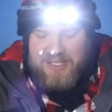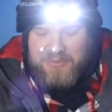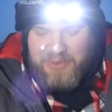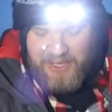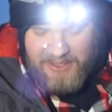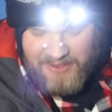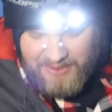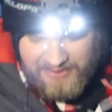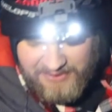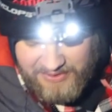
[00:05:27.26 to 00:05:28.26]
in Brainerd
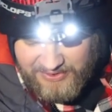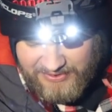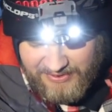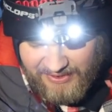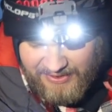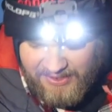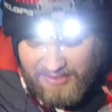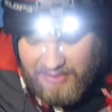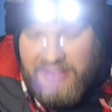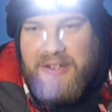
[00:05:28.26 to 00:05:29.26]
and it's a Sunday and
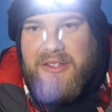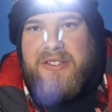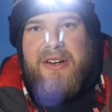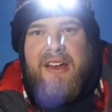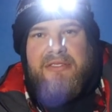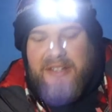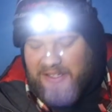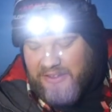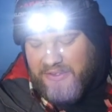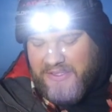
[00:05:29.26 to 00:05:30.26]
you can hear the traffic
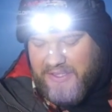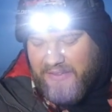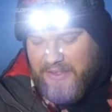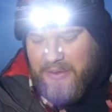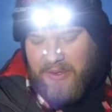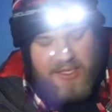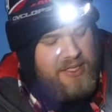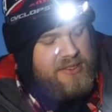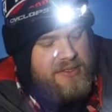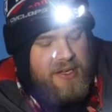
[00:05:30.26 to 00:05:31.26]
on 371
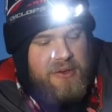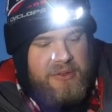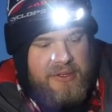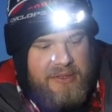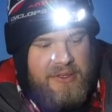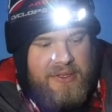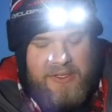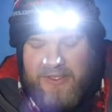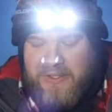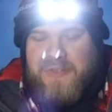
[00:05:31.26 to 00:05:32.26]
heading south.
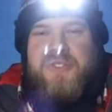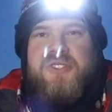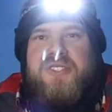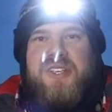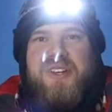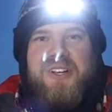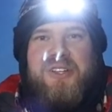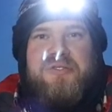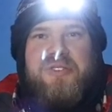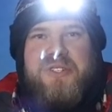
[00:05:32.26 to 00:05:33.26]
Just hearing all
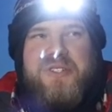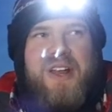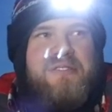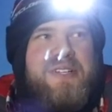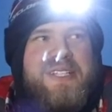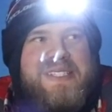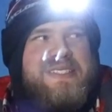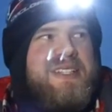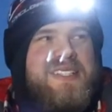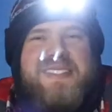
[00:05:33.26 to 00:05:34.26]
the foot traffic and
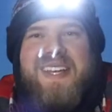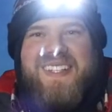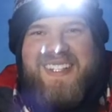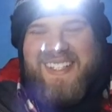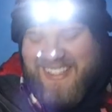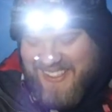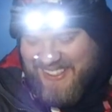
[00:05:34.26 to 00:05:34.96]
sleds heading in.